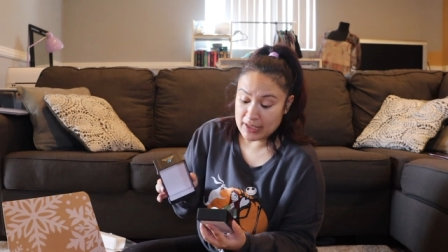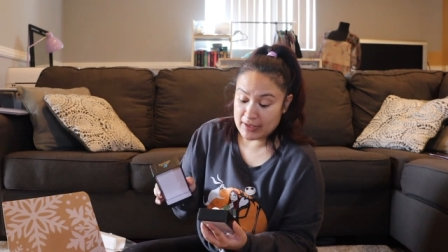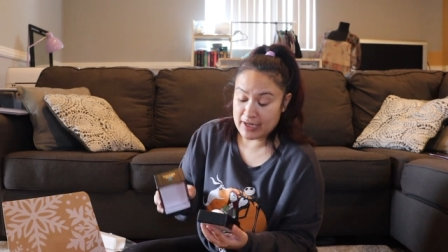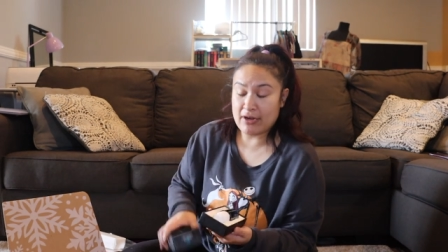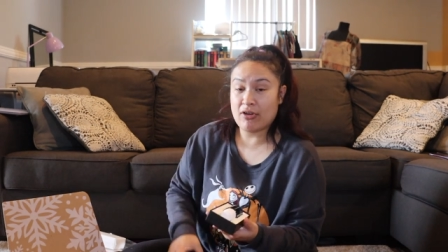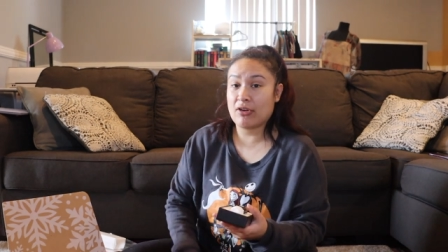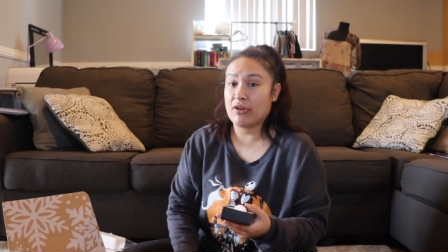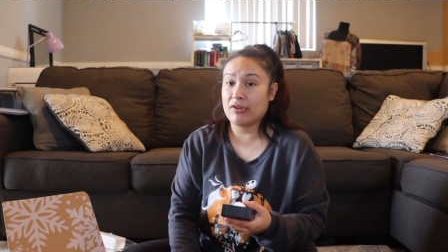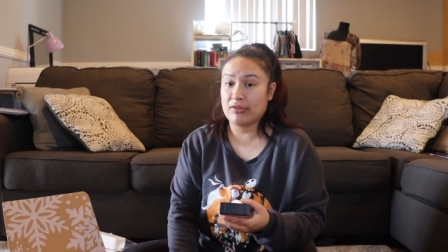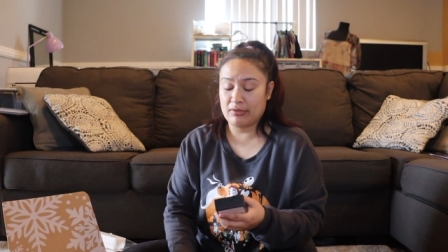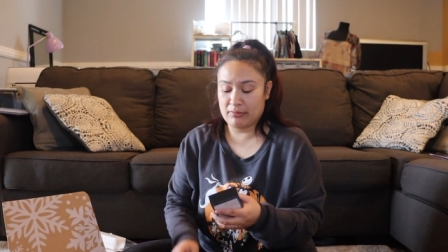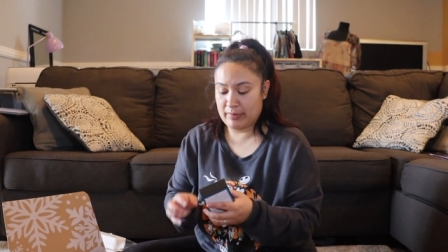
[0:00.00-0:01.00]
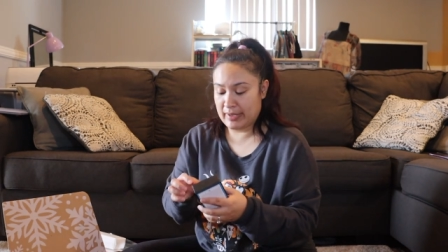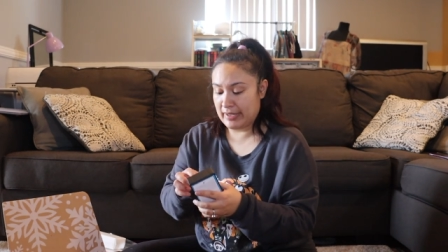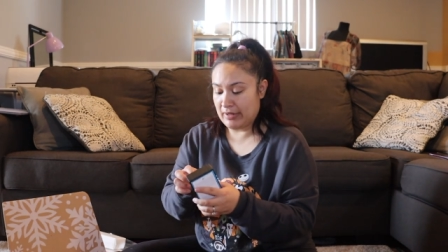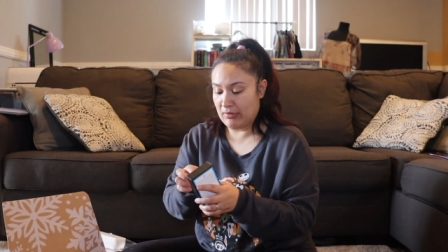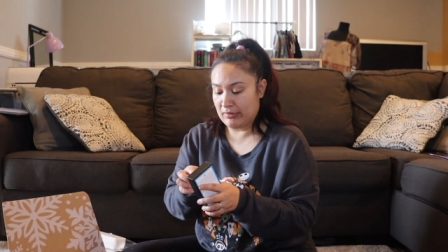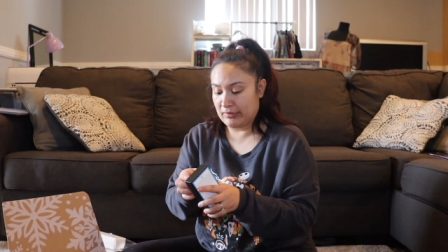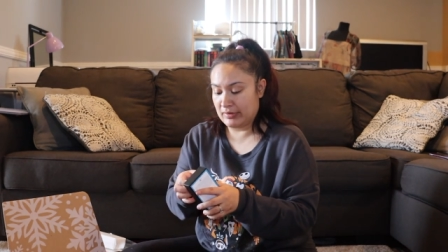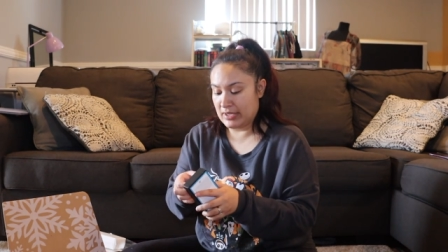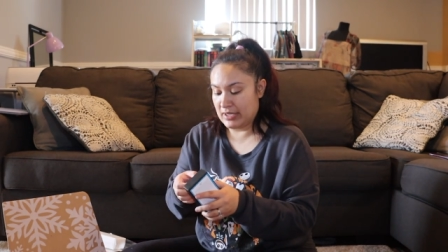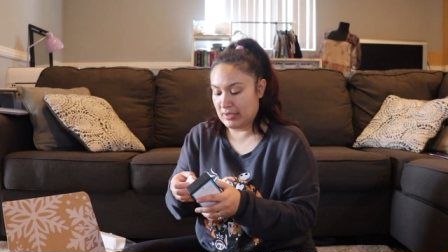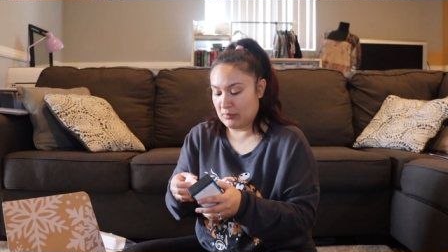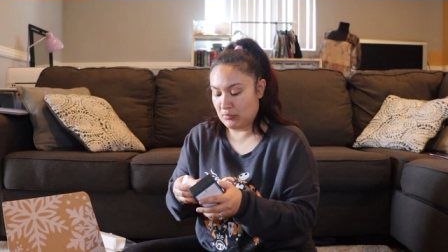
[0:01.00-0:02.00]
They are a little bit on
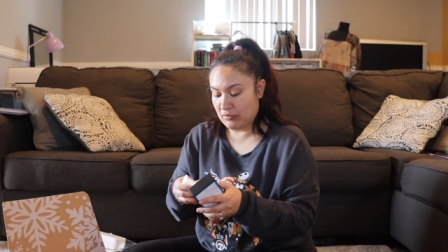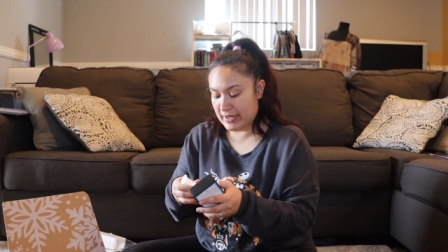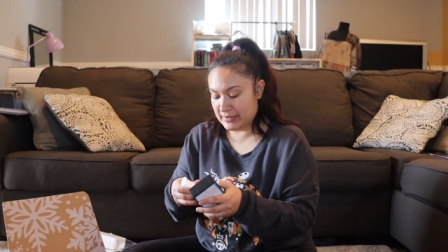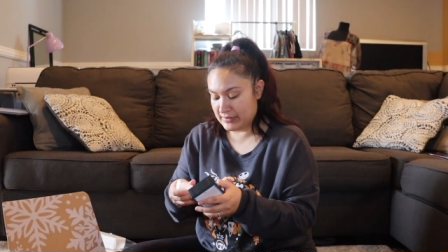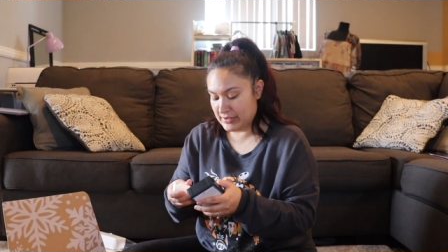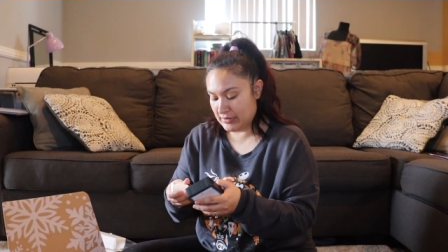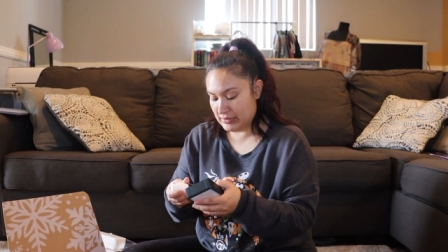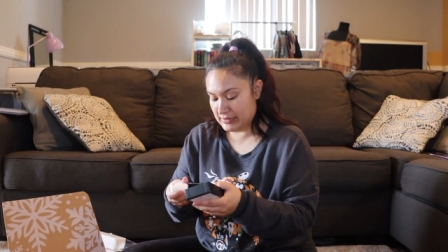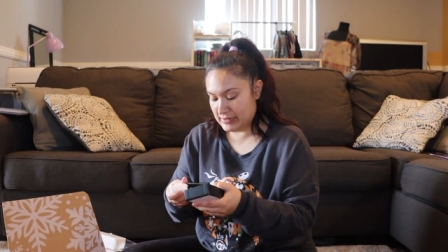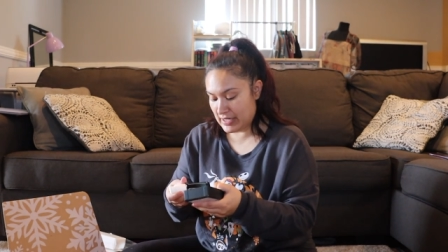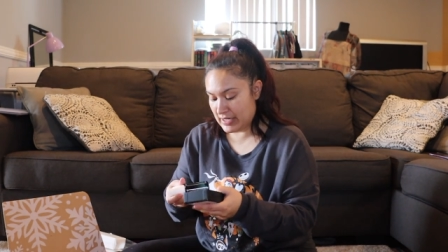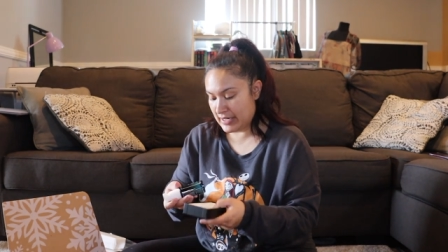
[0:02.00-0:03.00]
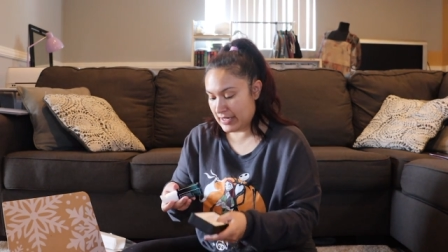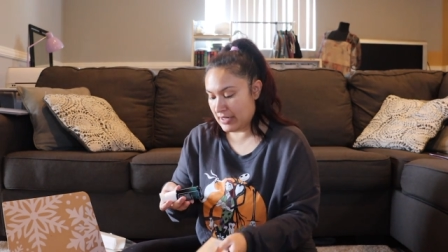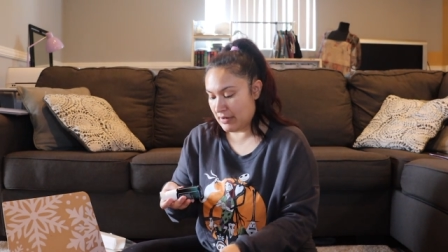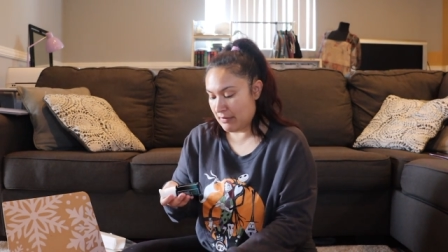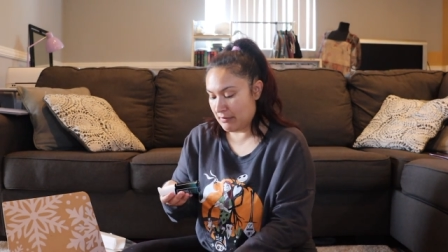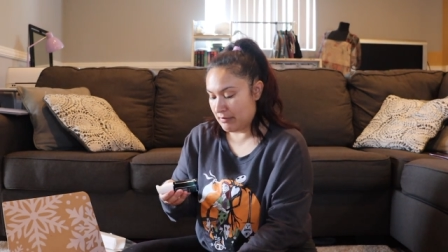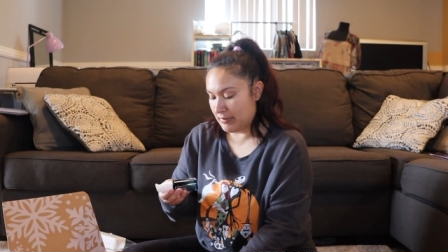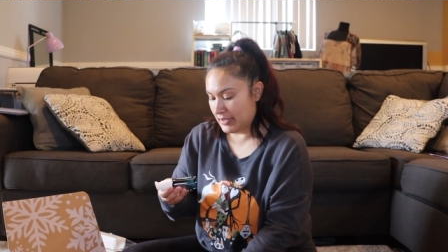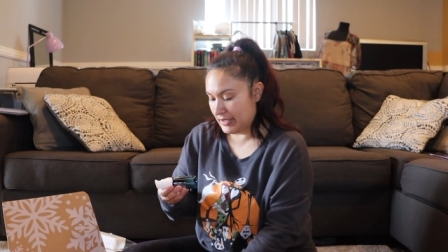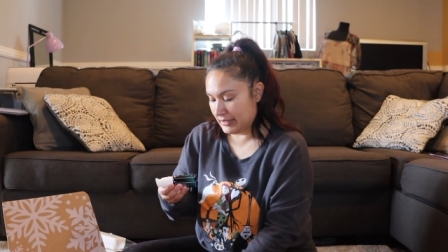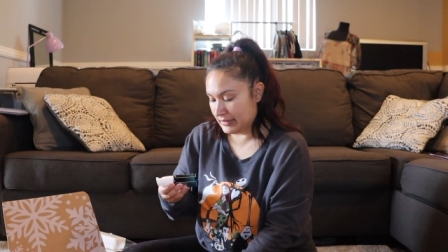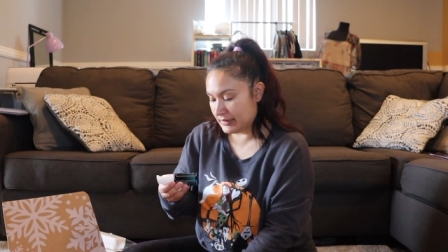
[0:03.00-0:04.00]
the pricier side,
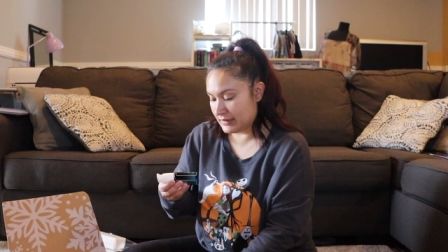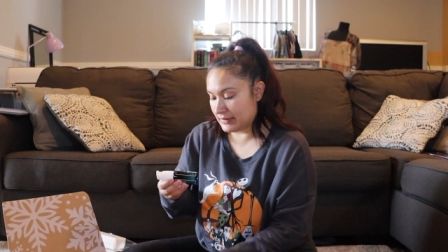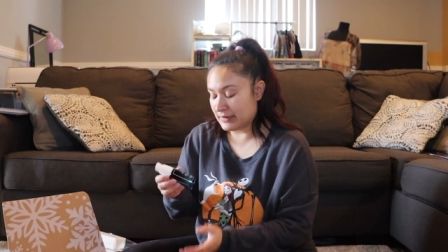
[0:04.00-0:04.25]
but